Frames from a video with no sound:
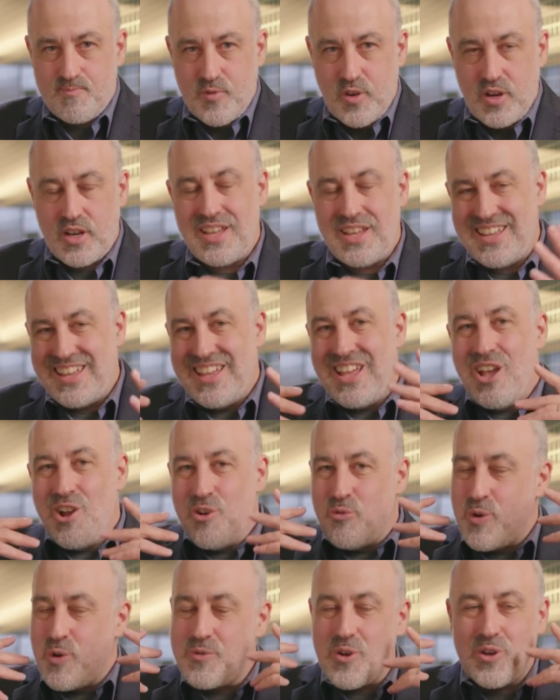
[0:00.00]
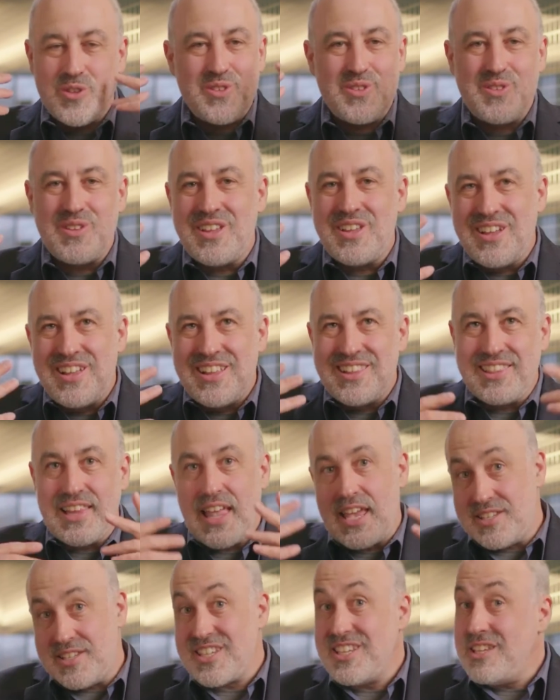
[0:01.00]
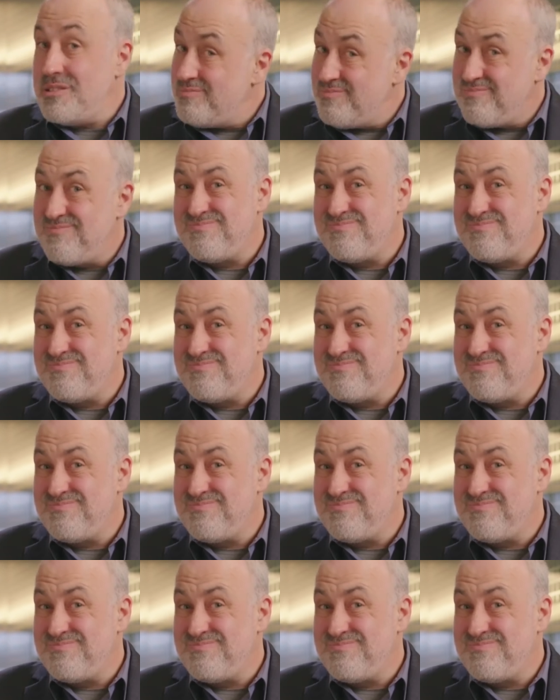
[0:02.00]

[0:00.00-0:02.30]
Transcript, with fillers: Right? We've gotten lazy